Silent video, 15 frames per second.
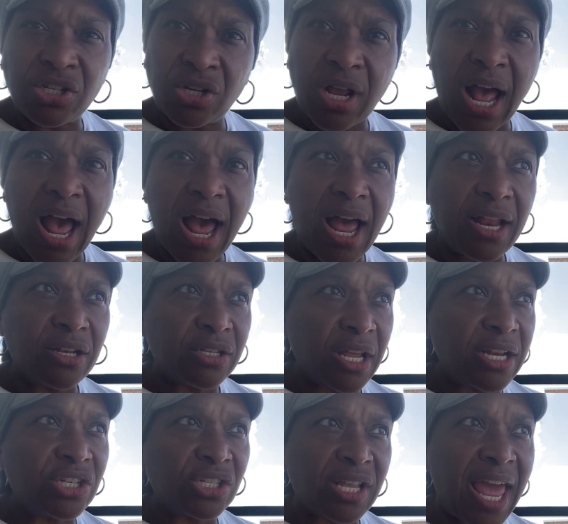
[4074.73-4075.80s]
God
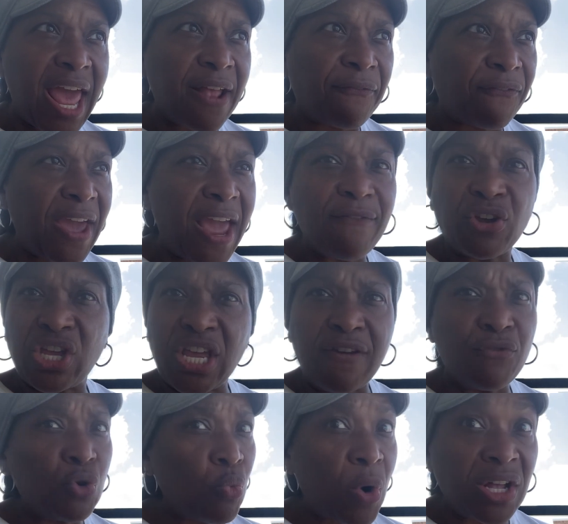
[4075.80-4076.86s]
they just had favor
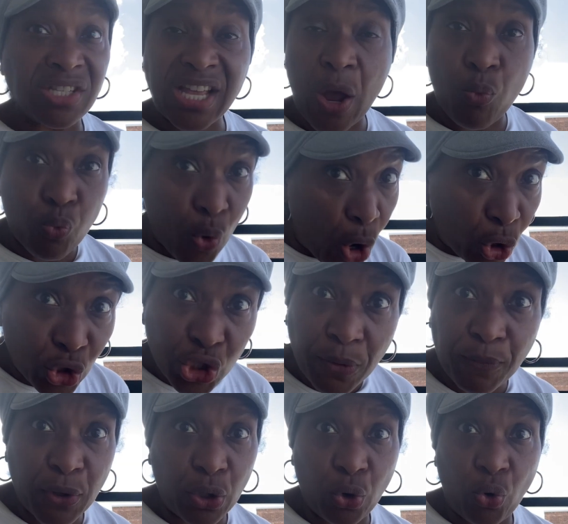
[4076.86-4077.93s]
even the ones that worship
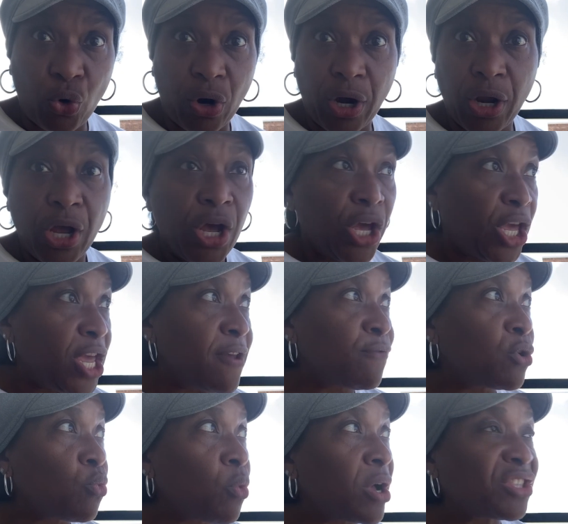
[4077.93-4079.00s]
the Lord even
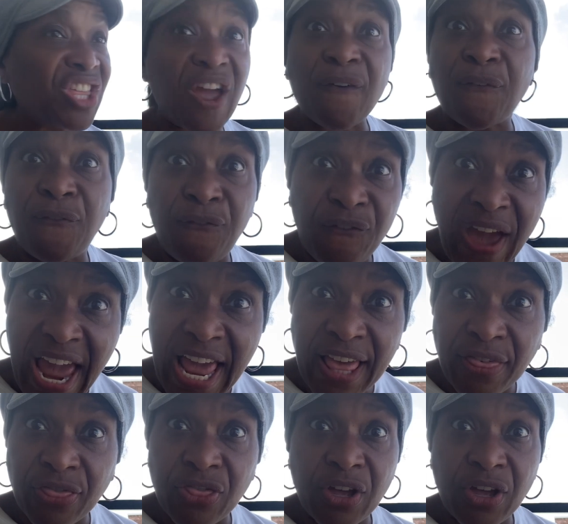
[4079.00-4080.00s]
the one their faith